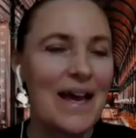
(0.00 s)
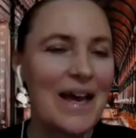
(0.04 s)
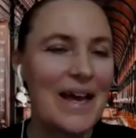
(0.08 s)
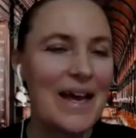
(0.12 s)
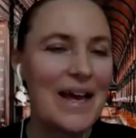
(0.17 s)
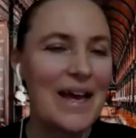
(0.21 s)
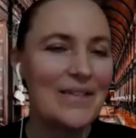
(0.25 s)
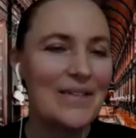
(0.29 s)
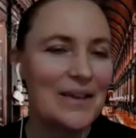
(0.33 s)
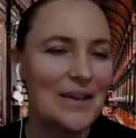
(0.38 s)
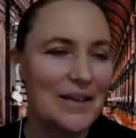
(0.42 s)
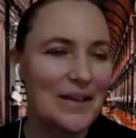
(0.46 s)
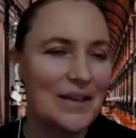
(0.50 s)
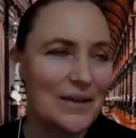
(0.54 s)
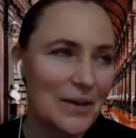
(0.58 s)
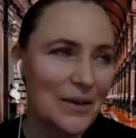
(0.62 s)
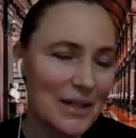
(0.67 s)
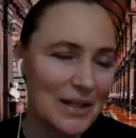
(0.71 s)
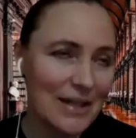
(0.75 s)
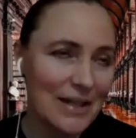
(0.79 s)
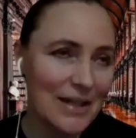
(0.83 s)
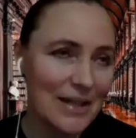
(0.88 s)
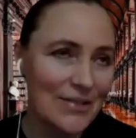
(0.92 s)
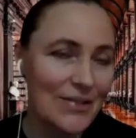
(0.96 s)
And
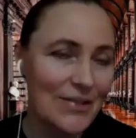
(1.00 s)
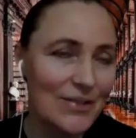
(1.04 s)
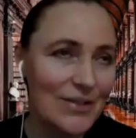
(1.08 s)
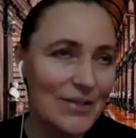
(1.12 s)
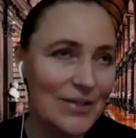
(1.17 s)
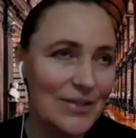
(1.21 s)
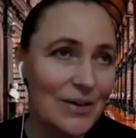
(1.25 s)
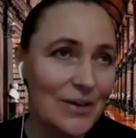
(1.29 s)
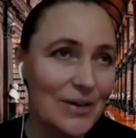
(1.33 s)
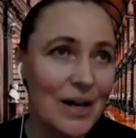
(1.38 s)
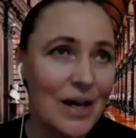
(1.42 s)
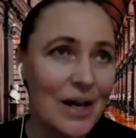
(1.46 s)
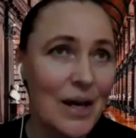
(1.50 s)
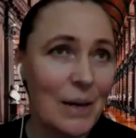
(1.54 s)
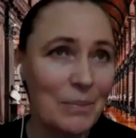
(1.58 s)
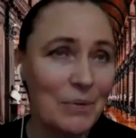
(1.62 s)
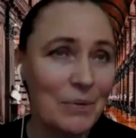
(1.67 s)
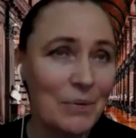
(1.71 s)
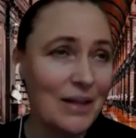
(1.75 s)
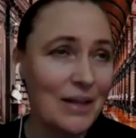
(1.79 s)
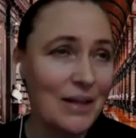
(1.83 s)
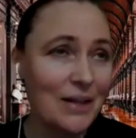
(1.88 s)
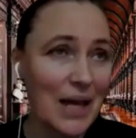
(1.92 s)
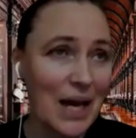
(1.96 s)
at least
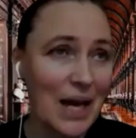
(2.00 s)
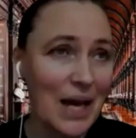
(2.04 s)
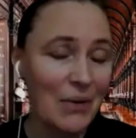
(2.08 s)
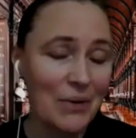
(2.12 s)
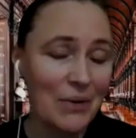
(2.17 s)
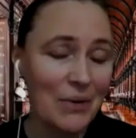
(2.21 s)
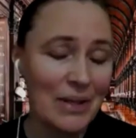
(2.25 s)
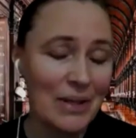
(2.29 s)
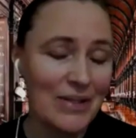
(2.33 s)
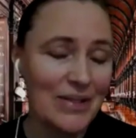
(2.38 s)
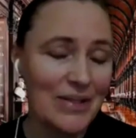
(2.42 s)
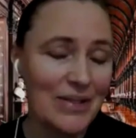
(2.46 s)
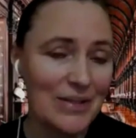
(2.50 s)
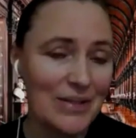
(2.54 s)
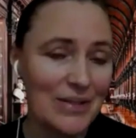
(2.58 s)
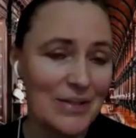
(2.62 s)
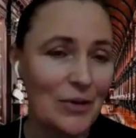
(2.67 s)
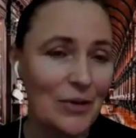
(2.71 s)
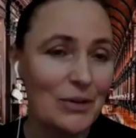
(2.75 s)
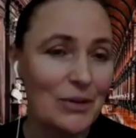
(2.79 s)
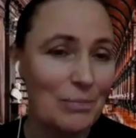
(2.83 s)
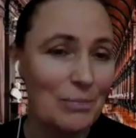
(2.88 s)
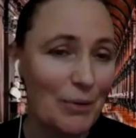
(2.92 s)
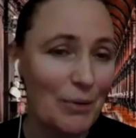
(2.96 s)
up till now, it's
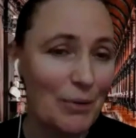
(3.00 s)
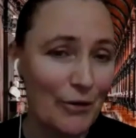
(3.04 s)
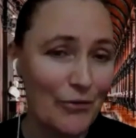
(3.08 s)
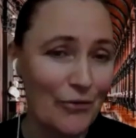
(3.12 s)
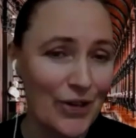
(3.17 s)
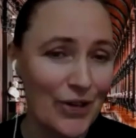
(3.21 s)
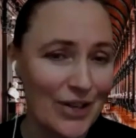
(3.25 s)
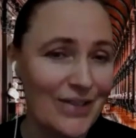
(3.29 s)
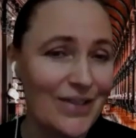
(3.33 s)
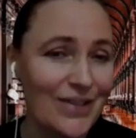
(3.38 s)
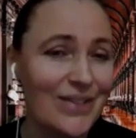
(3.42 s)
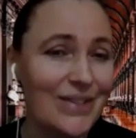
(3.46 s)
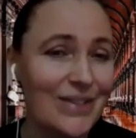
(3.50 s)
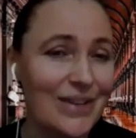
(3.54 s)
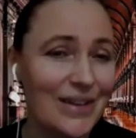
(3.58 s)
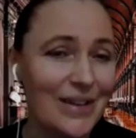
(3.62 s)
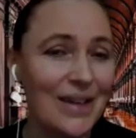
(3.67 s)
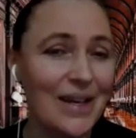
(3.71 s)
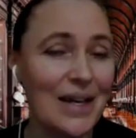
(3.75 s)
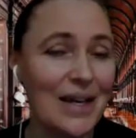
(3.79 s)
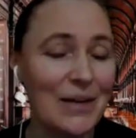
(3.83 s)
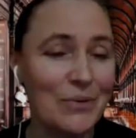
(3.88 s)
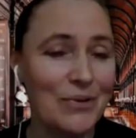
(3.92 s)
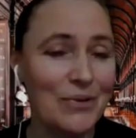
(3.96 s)
not perfect,
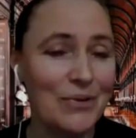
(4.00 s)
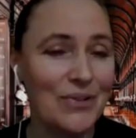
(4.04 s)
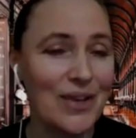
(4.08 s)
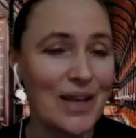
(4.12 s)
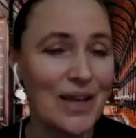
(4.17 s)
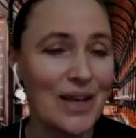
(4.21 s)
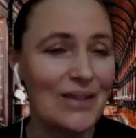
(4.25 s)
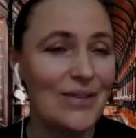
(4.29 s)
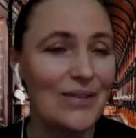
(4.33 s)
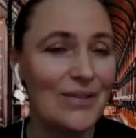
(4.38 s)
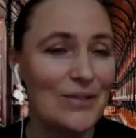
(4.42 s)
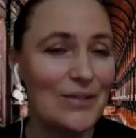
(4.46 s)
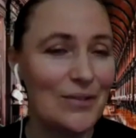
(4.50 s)
I would say.